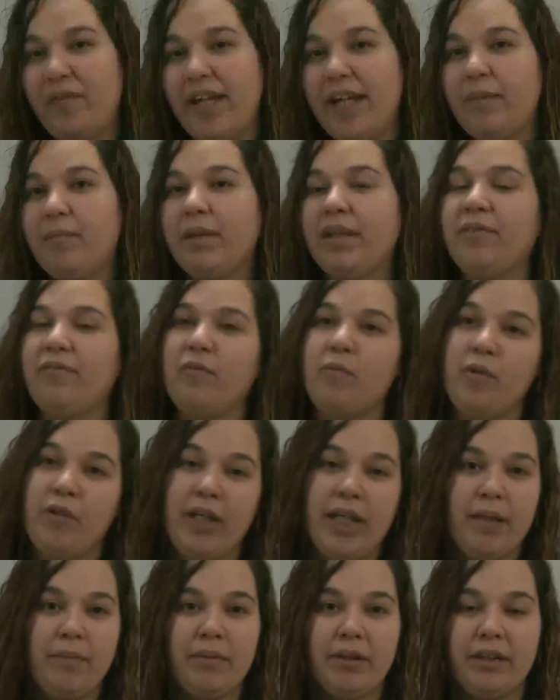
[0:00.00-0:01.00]
your family, from
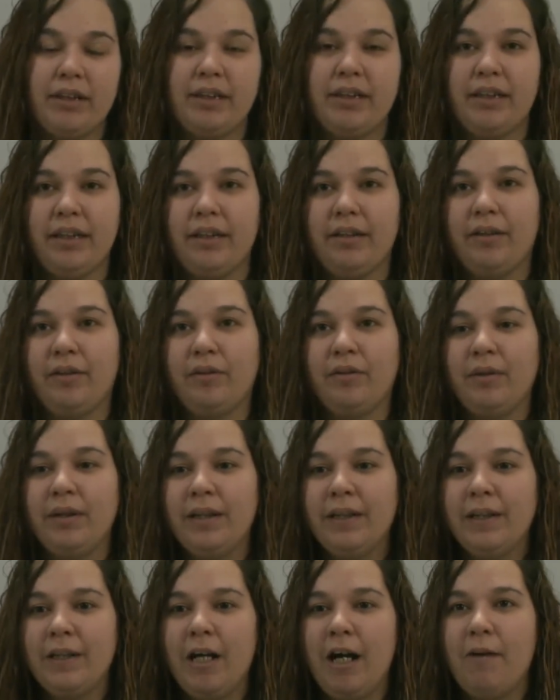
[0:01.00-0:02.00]
your neighbors, you know,
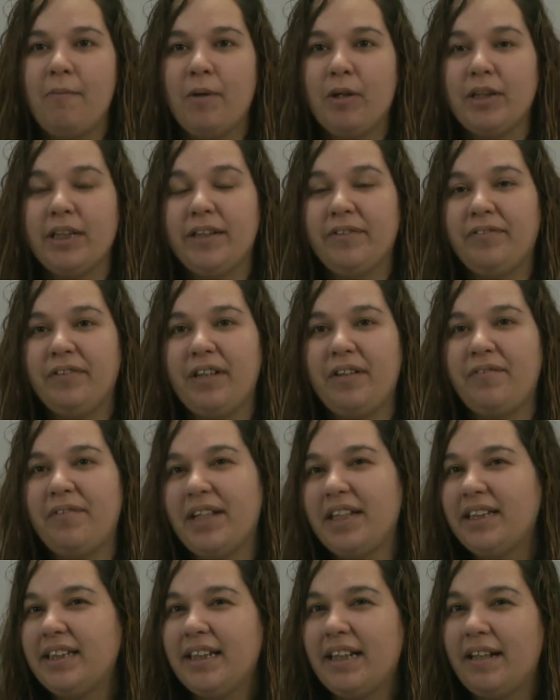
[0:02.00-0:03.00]
about different
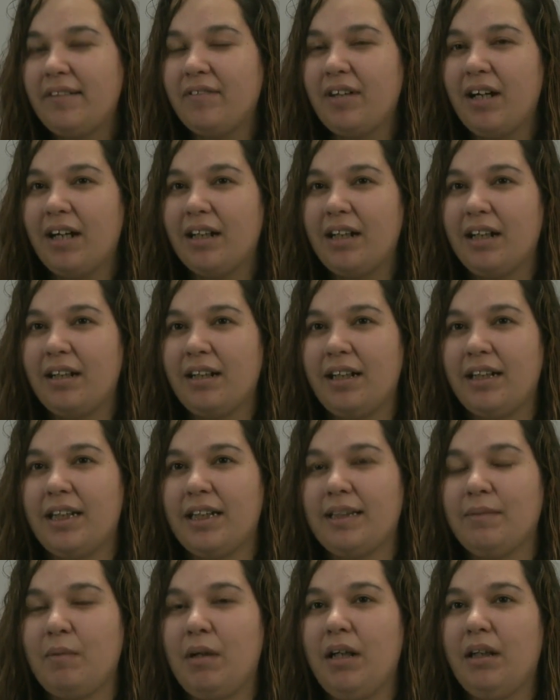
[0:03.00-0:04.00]
events that have gone on at
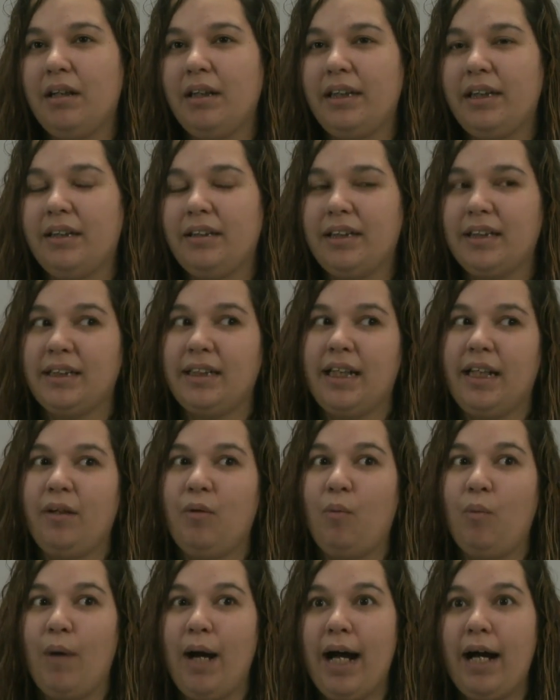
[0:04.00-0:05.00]
this mall, and you're just
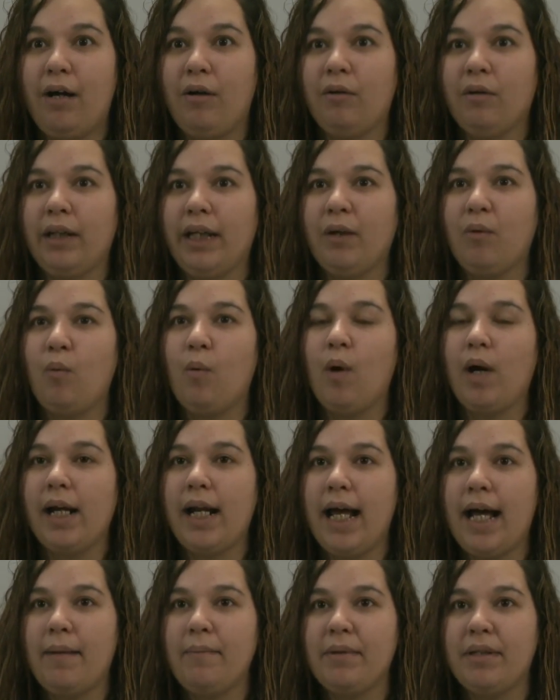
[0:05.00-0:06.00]
like, wow, like
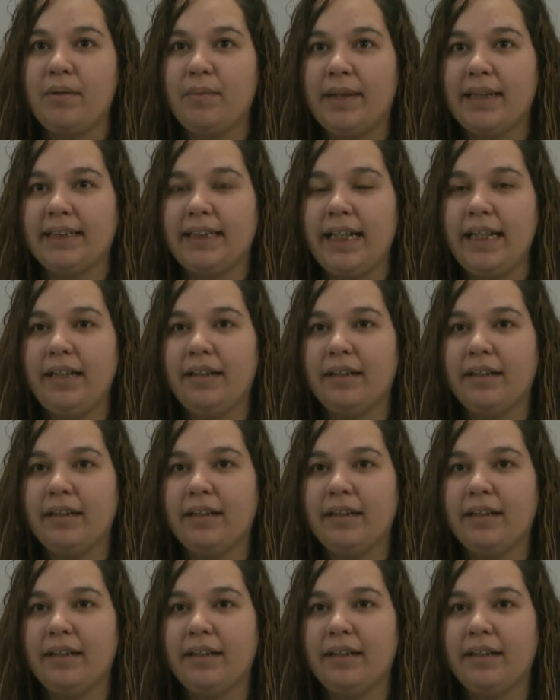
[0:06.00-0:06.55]
what happened to West